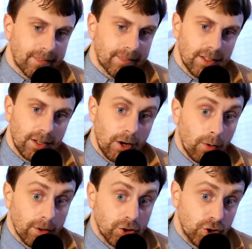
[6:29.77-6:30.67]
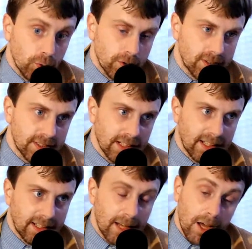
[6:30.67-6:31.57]
you know a juice
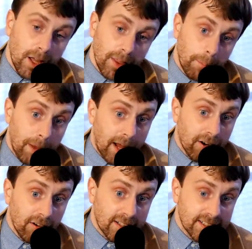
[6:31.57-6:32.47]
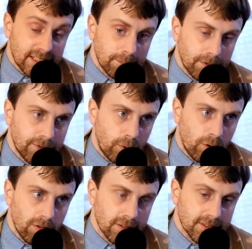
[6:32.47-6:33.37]
like the pear, I said
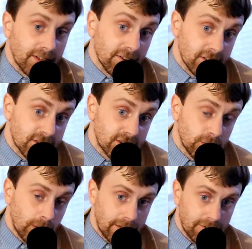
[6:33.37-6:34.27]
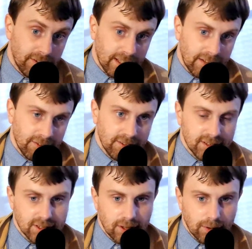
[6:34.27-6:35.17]
before, is a very sweet flavor,
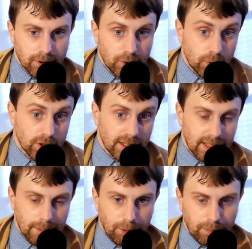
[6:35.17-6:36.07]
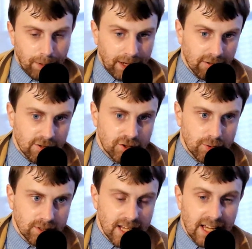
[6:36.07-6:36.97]
so usually they put pear
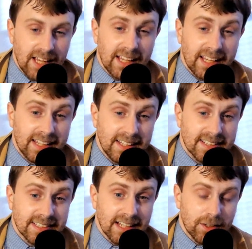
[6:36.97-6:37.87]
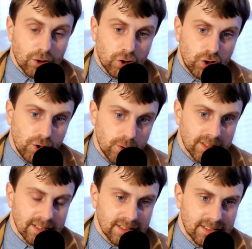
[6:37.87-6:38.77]
juice in these kind of
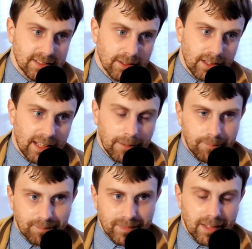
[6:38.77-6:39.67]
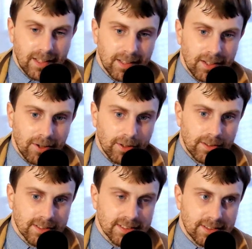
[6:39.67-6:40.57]
juices so that, you know, it
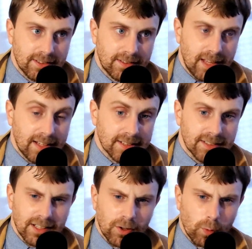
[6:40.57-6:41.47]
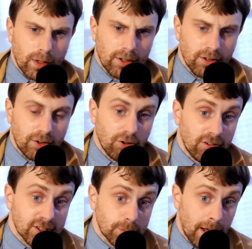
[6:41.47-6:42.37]
doesn't taste like a weird
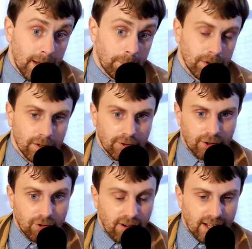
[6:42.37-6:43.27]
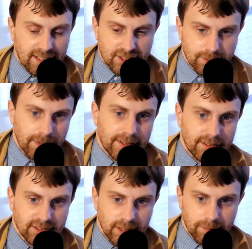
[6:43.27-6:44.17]
crisp apple or a Granny Smith
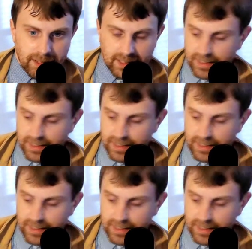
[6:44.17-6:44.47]
or something.